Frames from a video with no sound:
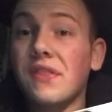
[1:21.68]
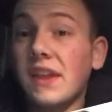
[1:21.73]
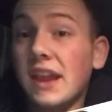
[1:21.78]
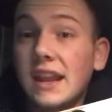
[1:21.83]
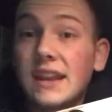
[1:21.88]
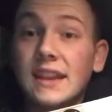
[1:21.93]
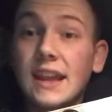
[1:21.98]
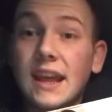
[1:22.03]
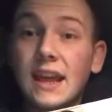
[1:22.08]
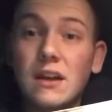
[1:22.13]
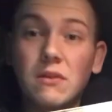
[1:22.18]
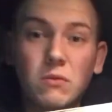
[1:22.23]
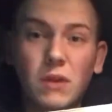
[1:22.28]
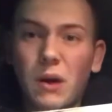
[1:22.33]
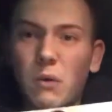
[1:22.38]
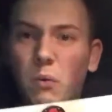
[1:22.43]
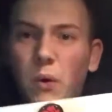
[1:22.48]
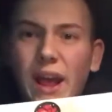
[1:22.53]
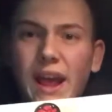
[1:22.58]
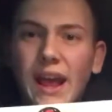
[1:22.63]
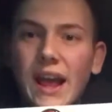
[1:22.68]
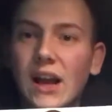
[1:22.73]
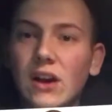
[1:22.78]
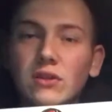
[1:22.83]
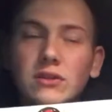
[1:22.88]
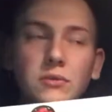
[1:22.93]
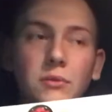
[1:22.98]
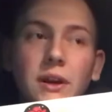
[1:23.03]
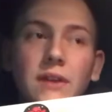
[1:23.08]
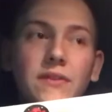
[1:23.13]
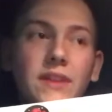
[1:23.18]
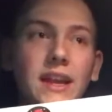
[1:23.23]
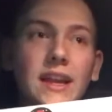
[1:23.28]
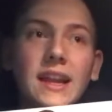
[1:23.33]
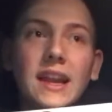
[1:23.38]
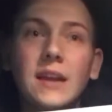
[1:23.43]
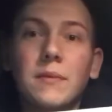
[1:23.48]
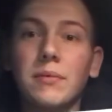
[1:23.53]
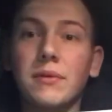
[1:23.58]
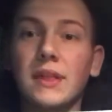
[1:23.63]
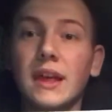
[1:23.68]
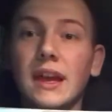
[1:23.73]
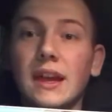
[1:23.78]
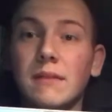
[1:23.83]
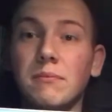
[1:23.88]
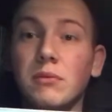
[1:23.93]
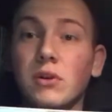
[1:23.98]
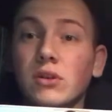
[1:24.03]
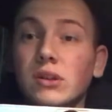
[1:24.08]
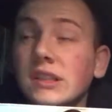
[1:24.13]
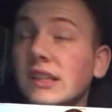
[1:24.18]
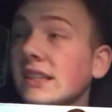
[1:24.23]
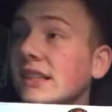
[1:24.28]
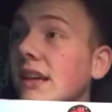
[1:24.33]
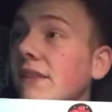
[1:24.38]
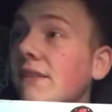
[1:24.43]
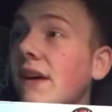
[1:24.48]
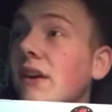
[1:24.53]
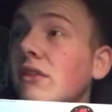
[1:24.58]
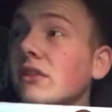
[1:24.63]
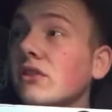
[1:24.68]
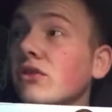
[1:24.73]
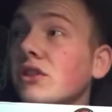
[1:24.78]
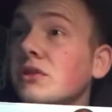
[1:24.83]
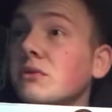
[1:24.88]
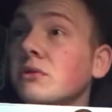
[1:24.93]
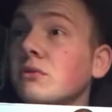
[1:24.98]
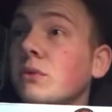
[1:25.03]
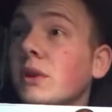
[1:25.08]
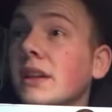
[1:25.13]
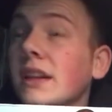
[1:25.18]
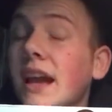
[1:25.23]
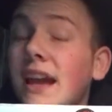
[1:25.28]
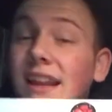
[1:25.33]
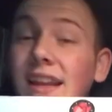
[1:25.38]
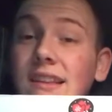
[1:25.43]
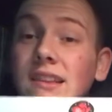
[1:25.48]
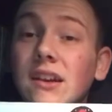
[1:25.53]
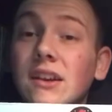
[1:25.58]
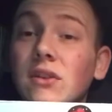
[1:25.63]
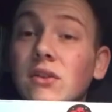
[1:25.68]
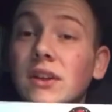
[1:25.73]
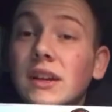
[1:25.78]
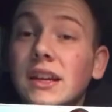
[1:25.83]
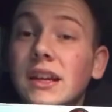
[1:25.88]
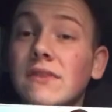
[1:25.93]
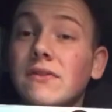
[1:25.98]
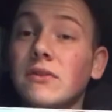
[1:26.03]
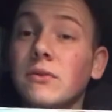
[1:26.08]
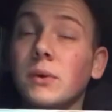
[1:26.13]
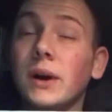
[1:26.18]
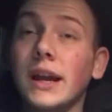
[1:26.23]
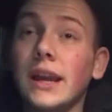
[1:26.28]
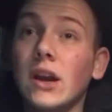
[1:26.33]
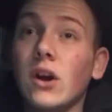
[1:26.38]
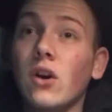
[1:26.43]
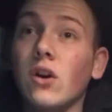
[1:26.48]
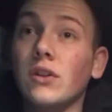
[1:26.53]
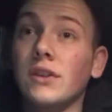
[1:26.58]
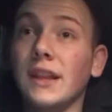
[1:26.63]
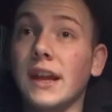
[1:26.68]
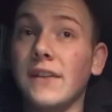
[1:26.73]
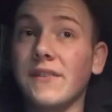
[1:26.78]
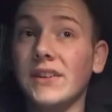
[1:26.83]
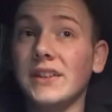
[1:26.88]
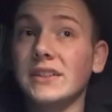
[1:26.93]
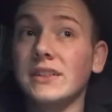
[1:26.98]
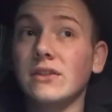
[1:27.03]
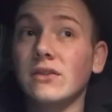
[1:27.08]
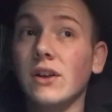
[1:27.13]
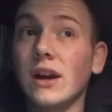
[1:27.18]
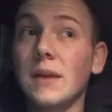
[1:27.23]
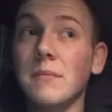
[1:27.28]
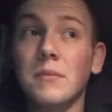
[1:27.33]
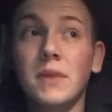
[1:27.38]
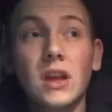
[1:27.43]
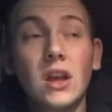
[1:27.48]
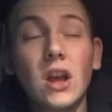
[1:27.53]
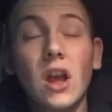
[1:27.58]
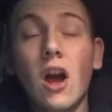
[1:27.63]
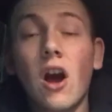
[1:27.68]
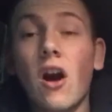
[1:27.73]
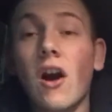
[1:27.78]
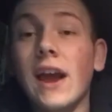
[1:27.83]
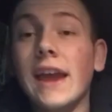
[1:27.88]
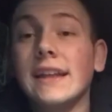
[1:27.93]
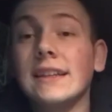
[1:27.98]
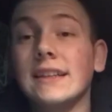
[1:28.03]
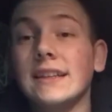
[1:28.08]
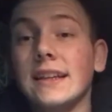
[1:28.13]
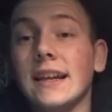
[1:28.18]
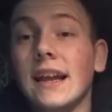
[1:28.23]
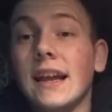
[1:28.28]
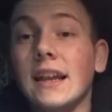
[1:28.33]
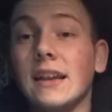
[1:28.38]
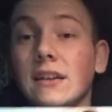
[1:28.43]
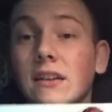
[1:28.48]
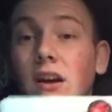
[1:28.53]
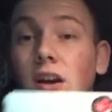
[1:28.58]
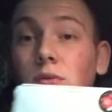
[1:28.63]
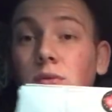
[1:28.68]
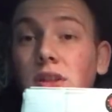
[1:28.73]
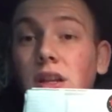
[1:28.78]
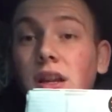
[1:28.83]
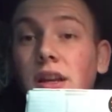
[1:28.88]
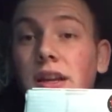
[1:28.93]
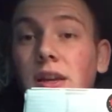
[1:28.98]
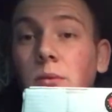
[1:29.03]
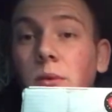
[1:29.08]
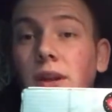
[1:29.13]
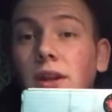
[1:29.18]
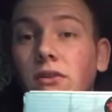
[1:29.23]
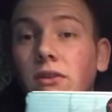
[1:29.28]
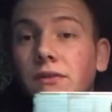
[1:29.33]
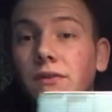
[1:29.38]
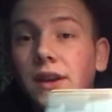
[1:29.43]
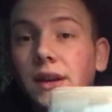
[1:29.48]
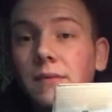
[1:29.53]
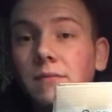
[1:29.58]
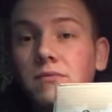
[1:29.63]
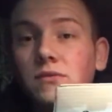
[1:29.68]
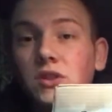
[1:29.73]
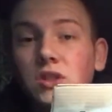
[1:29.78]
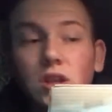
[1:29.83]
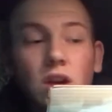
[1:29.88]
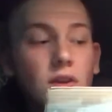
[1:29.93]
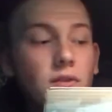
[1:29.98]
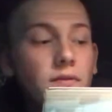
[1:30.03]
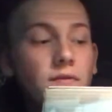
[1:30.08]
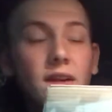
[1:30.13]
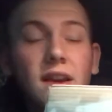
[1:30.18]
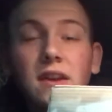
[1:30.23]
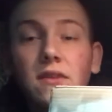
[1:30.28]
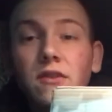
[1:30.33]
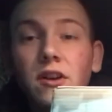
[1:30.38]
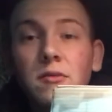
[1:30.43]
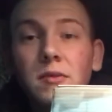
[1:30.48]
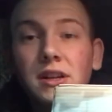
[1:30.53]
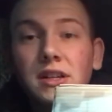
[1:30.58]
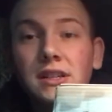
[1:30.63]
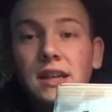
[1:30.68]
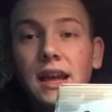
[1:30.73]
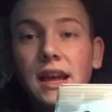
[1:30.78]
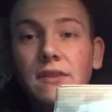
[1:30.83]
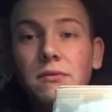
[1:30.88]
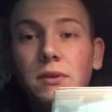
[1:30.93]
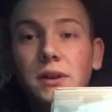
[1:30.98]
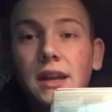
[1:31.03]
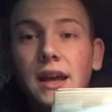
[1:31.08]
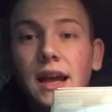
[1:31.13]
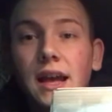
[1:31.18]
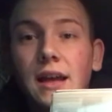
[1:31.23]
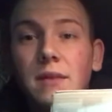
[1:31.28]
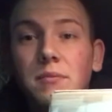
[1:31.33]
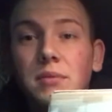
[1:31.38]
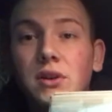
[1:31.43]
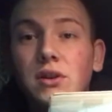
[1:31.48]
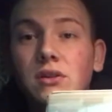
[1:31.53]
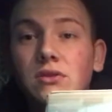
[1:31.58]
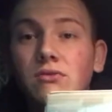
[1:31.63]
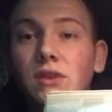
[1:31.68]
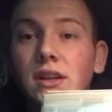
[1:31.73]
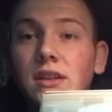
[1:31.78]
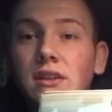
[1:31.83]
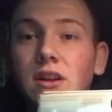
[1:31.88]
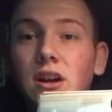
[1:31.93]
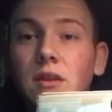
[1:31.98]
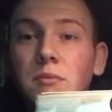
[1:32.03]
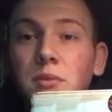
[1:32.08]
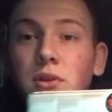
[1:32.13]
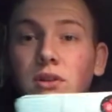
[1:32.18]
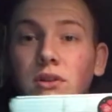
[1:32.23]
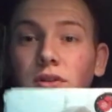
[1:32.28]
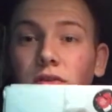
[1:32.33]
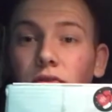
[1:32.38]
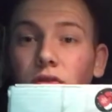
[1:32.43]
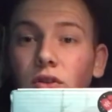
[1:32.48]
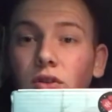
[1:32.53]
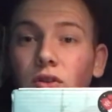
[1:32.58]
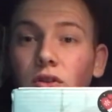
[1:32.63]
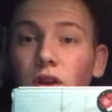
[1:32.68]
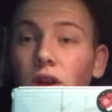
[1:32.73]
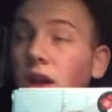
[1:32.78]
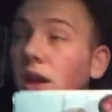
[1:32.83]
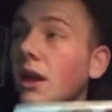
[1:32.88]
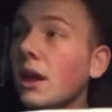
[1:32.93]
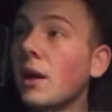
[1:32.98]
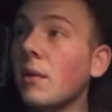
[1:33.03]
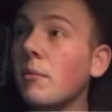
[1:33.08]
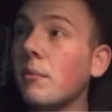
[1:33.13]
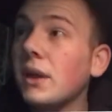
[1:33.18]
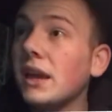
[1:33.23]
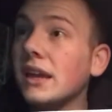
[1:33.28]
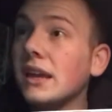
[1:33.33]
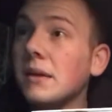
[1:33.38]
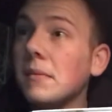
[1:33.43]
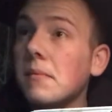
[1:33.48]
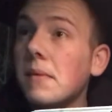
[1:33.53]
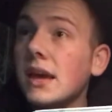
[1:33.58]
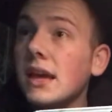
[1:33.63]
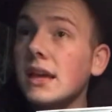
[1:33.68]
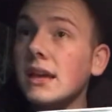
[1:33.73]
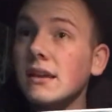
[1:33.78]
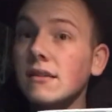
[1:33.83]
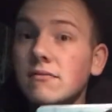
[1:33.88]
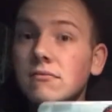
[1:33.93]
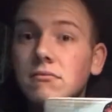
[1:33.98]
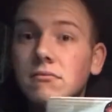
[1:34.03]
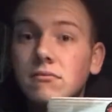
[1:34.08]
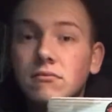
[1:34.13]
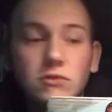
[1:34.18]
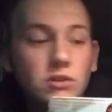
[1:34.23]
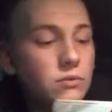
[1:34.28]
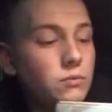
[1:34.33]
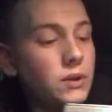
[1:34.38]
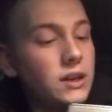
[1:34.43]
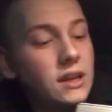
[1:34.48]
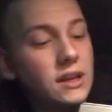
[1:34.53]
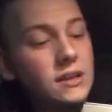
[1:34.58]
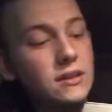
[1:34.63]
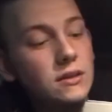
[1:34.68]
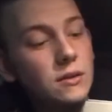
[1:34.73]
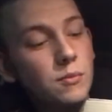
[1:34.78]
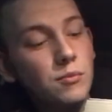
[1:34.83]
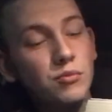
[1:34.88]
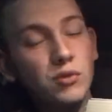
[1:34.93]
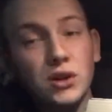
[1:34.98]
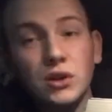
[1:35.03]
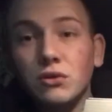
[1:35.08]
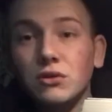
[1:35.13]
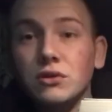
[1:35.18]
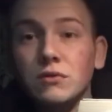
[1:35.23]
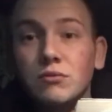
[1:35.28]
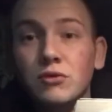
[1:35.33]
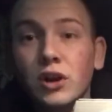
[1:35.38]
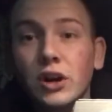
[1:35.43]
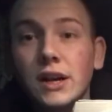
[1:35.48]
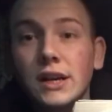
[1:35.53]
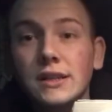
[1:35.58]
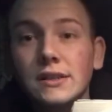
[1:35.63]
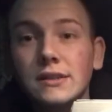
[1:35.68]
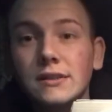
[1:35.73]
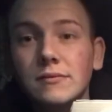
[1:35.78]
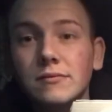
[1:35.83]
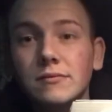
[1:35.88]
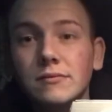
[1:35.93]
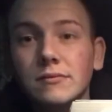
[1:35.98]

in their like warehouse or wherever they keep their boxes. They found a Christmas one there and they've done it on a giveaway on their Instagram. I entered it and I was the lucky winner of it. So thank you very much to everyone at Becauseracecarbox for picking me to win this pretty awesome prize.